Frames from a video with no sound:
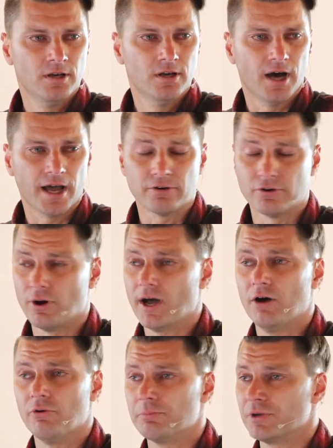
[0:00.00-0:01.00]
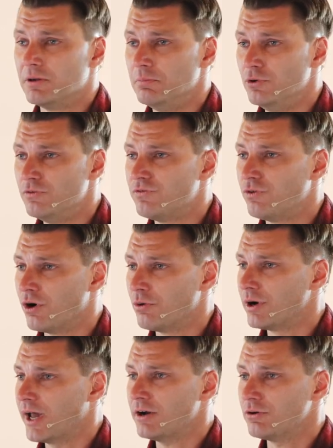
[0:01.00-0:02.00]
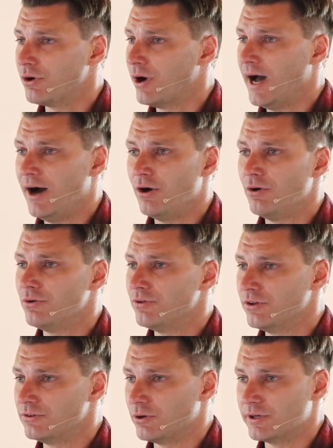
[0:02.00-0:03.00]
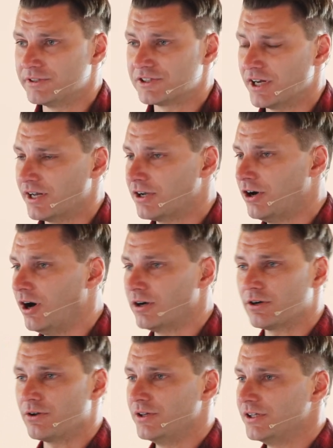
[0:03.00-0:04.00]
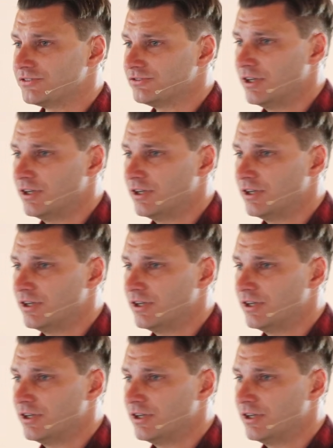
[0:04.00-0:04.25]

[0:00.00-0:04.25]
I don't know how I'm going to move forward. I don't know how the Lord's going to conquer this.